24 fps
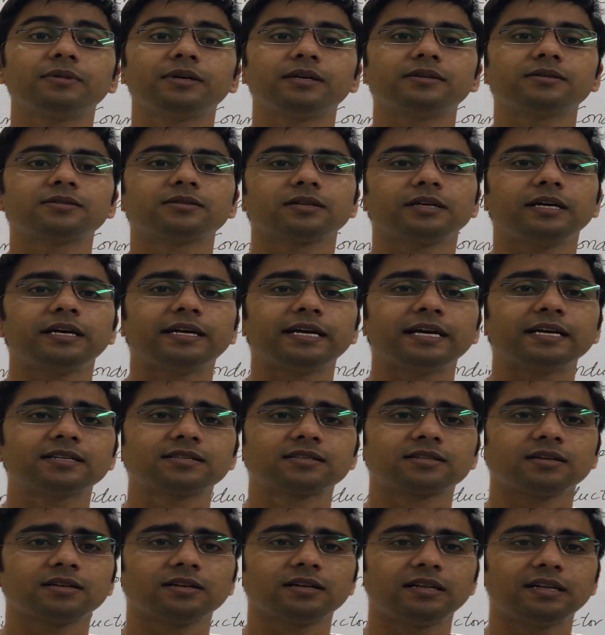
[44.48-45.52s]
is it
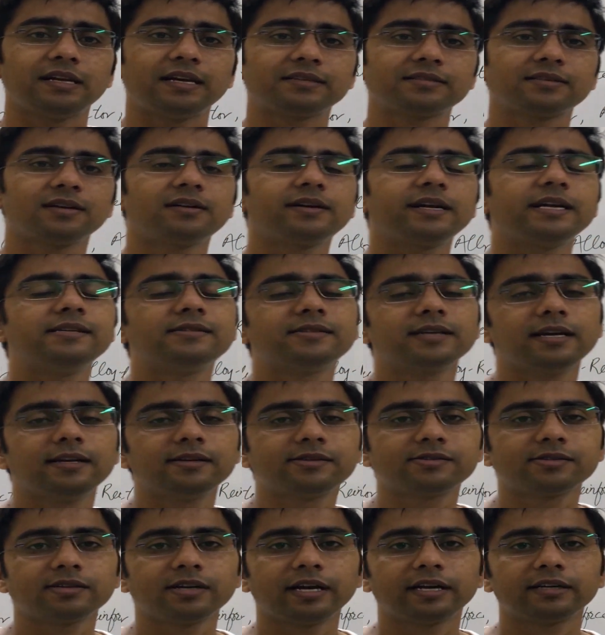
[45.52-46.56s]
has a lesser tensile
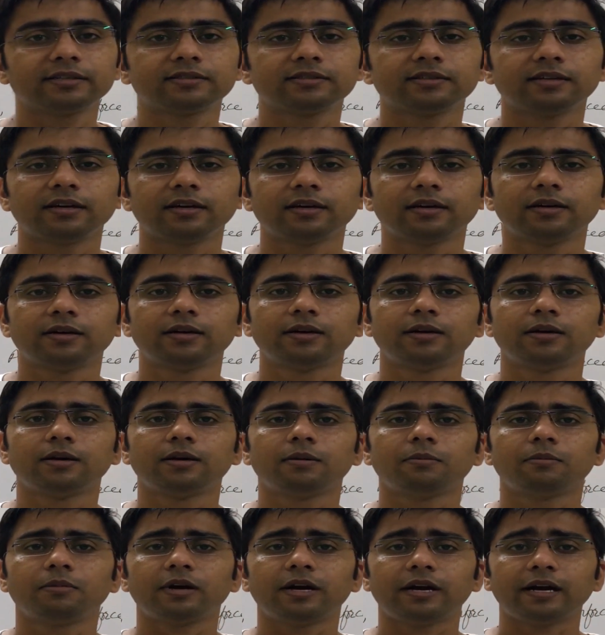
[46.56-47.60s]
strength,
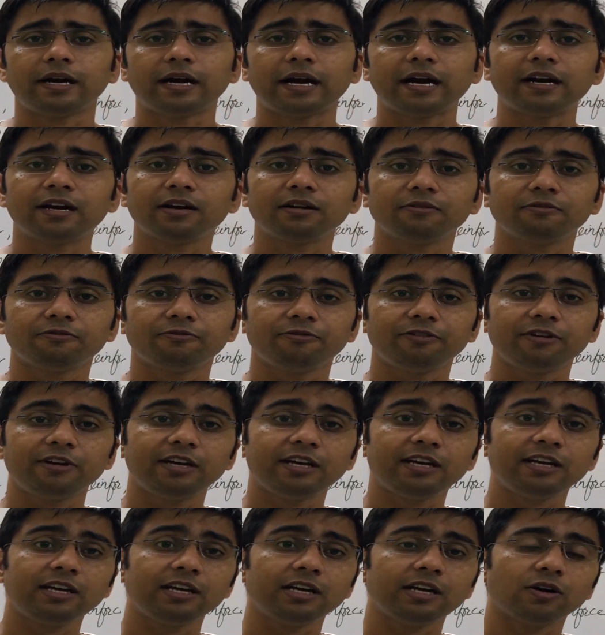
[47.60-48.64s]
and
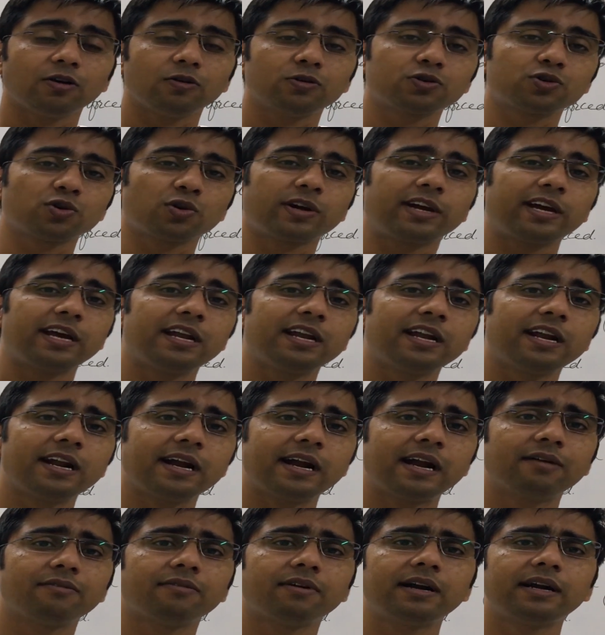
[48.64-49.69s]
we also gain an
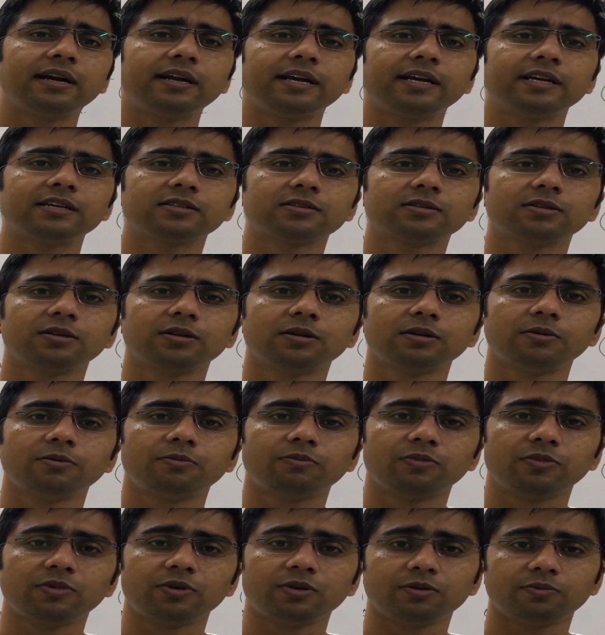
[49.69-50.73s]
advantage
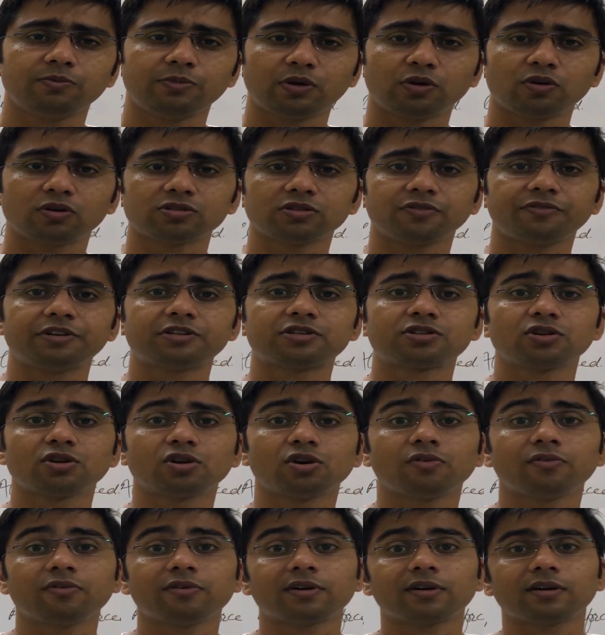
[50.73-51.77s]
because of its
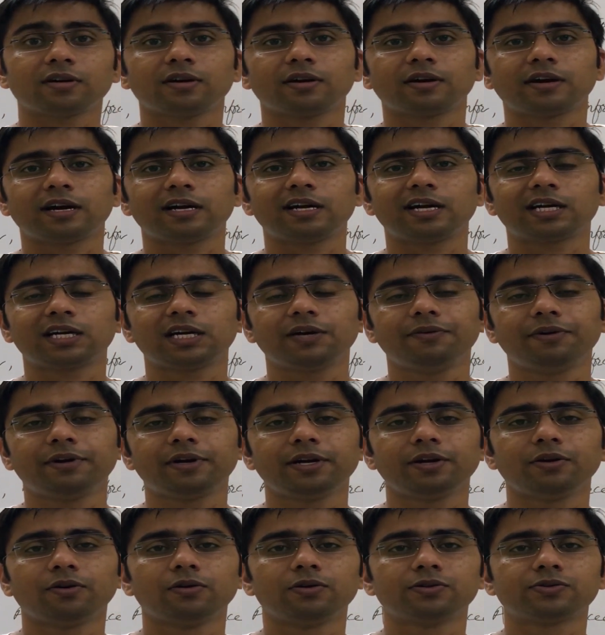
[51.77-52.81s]
lower
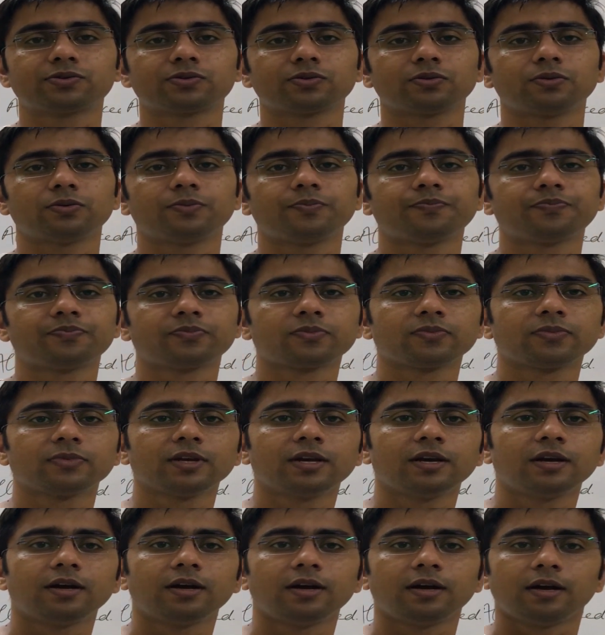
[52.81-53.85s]
conductivity also.
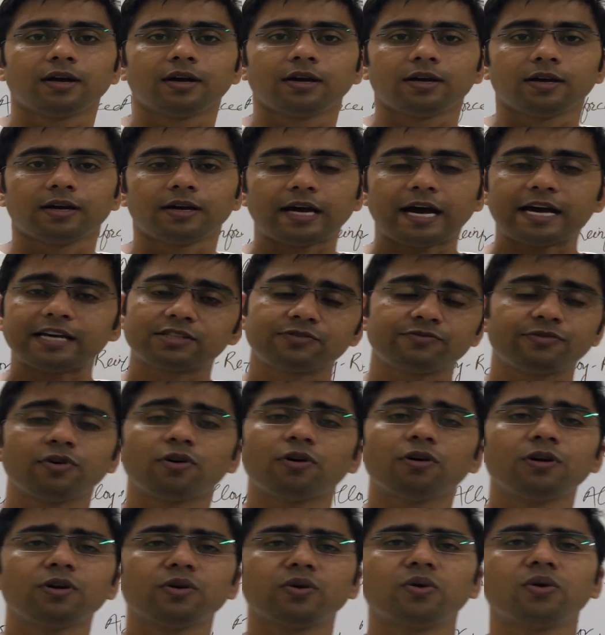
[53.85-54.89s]
As we
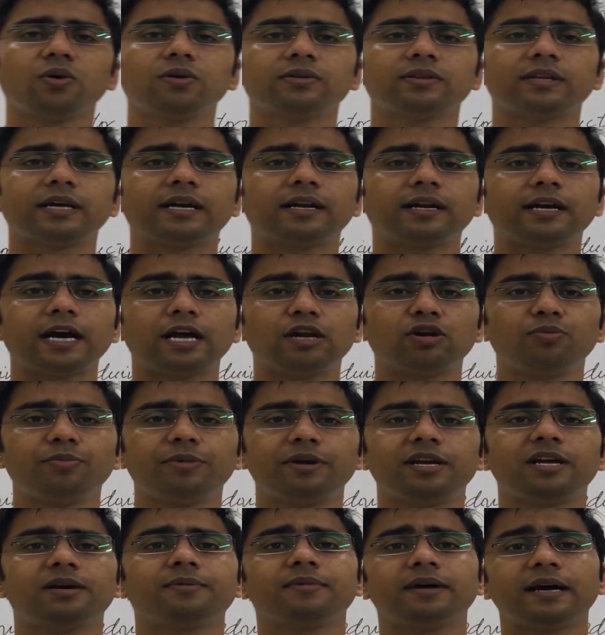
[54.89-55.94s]
all know that
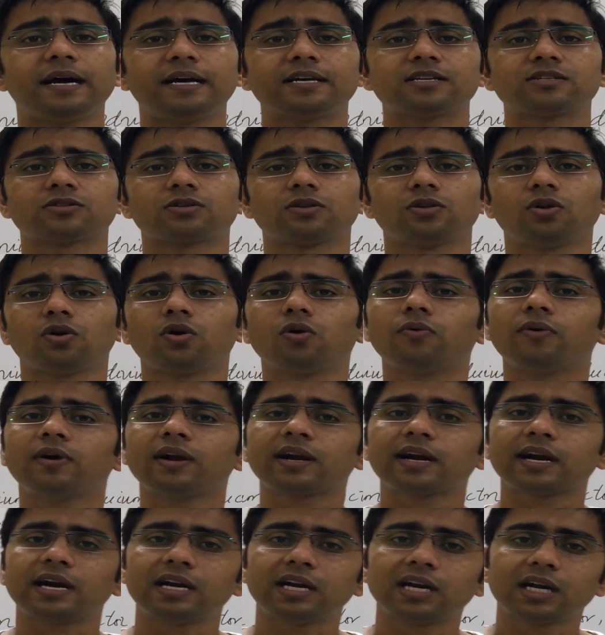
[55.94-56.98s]
aluminum has
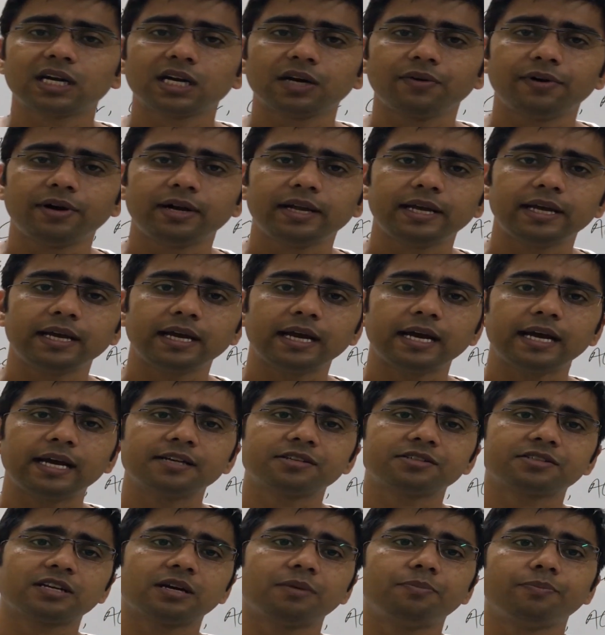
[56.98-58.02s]
lower conductivity
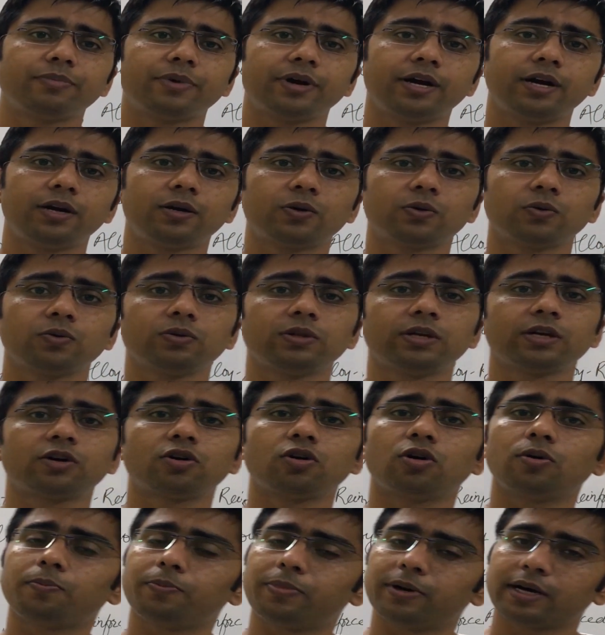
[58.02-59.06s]
as compared to the
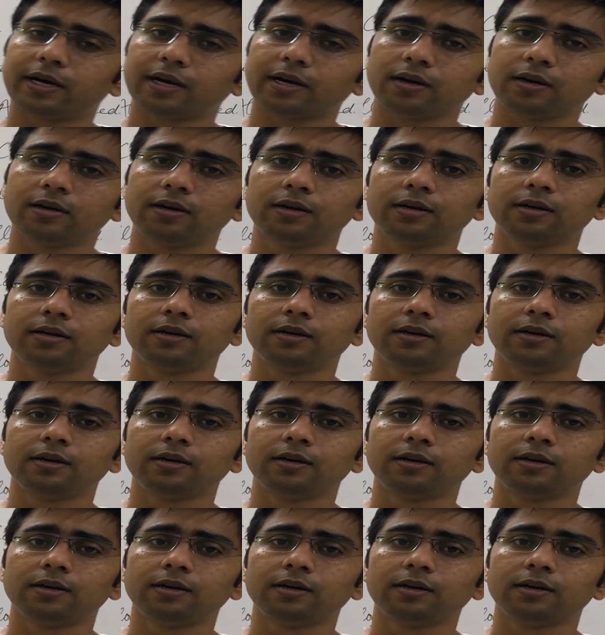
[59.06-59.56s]
copper.